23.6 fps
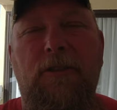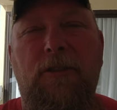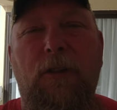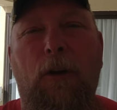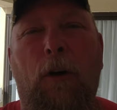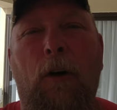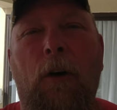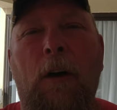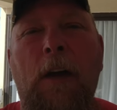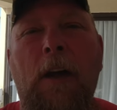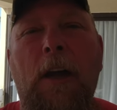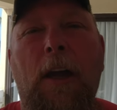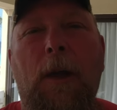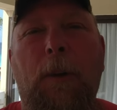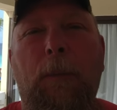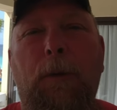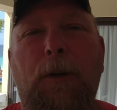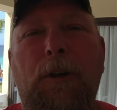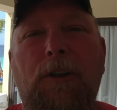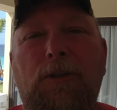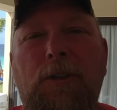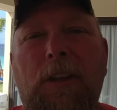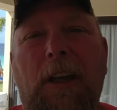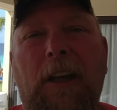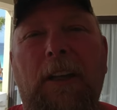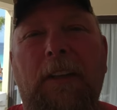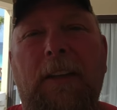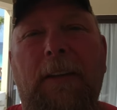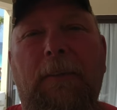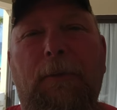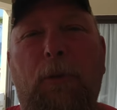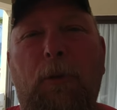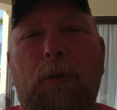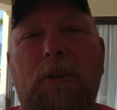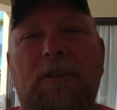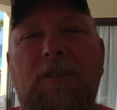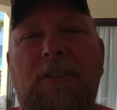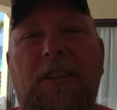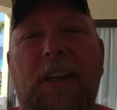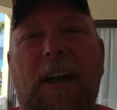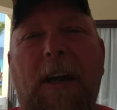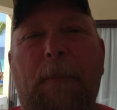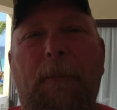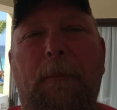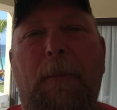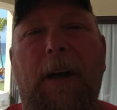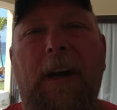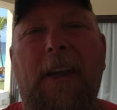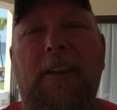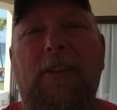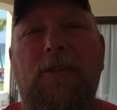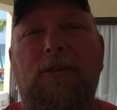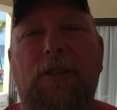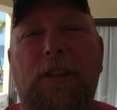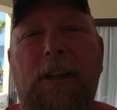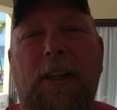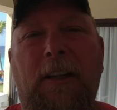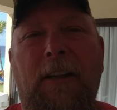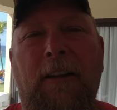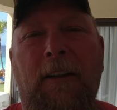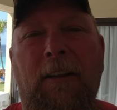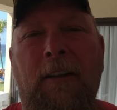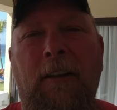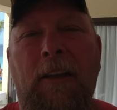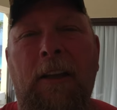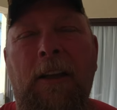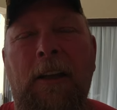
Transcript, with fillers: So appreciate everyone stopped by the channel.